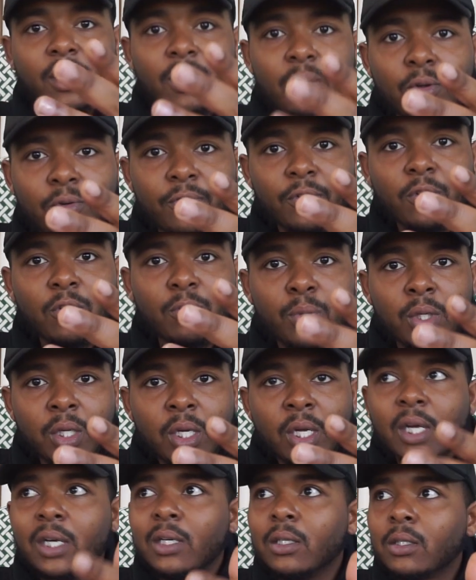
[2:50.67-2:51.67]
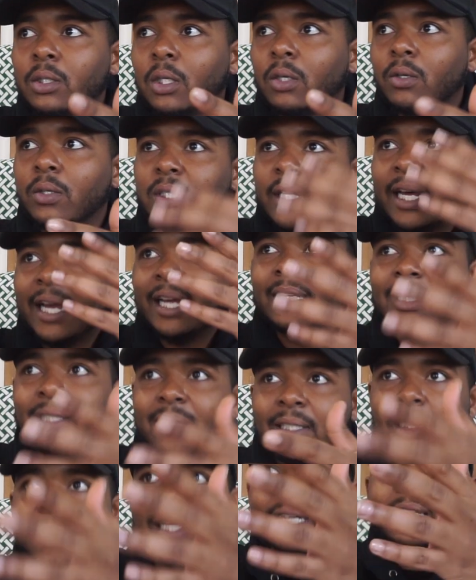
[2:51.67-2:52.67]
You feel me? So it's like,
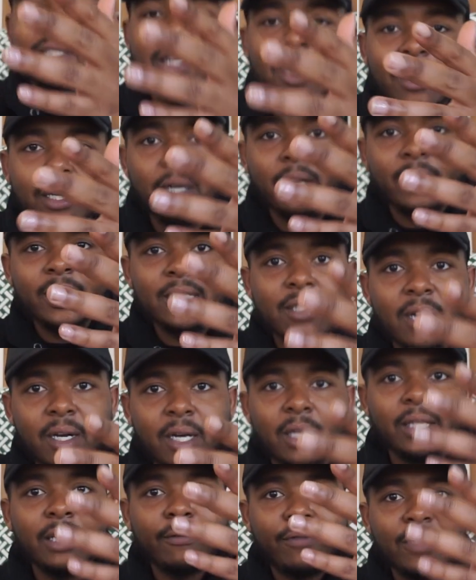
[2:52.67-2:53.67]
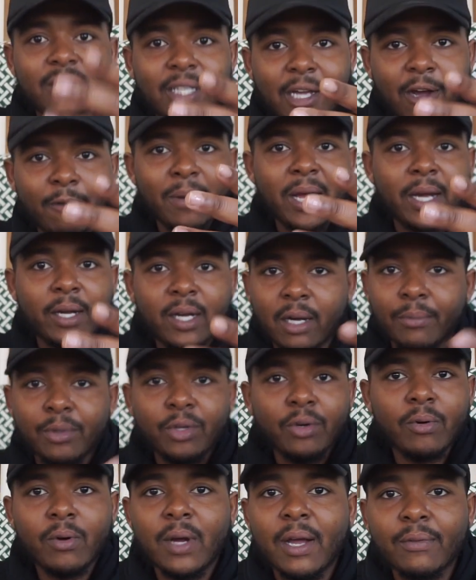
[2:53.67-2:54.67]
it's gonna lift itself back up.
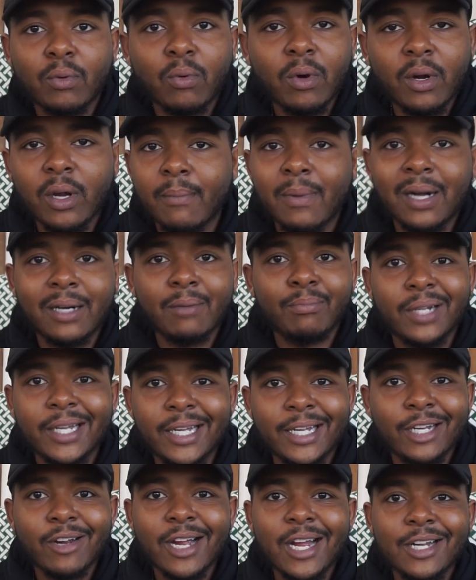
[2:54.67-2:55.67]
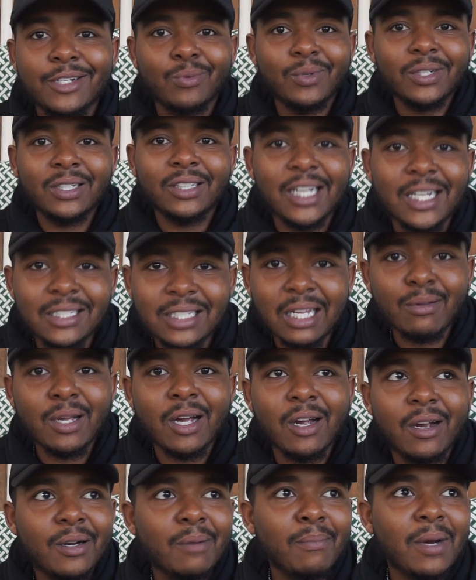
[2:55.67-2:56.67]
You don't have to worry about a plane crashing. When the last time
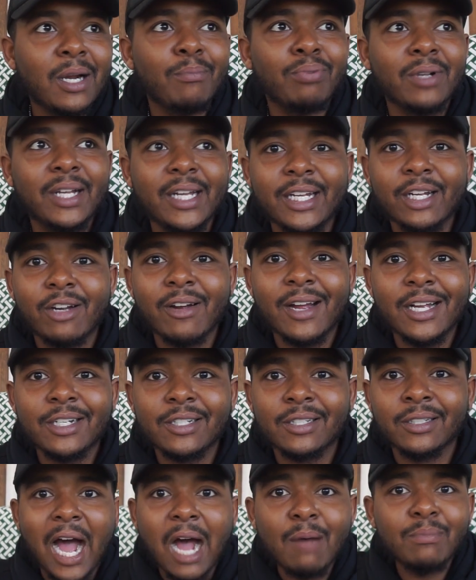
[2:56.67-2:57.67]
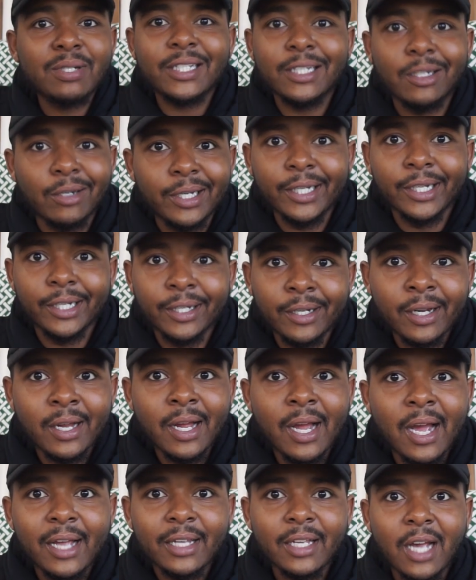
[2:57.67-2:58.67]
y'all heard about a plane crashing? I'm still here.
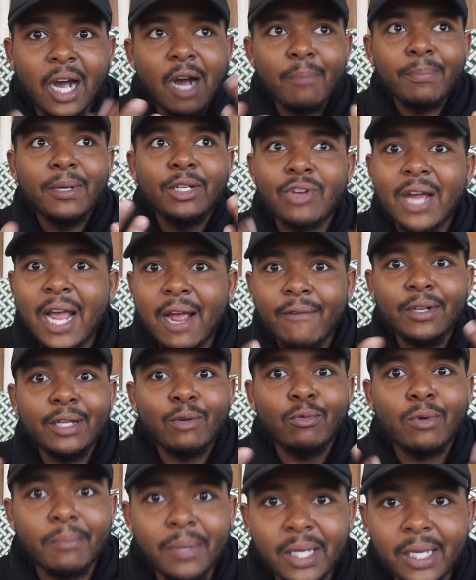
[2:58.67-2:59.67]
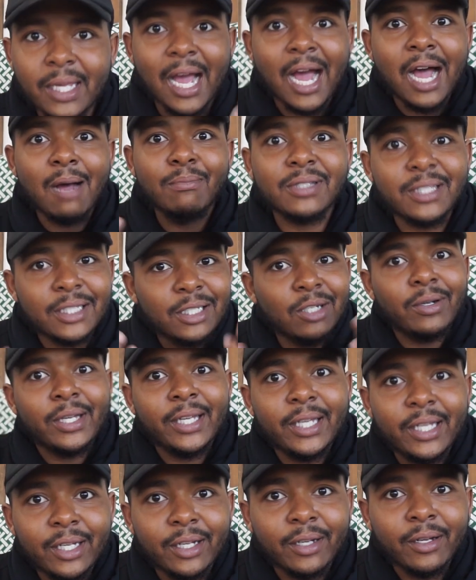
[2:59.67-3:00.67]
Y'all be traveling with me. I'm still
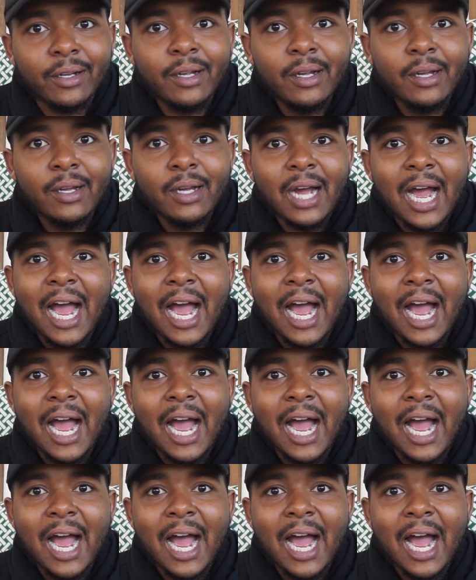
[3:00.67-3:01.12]
here.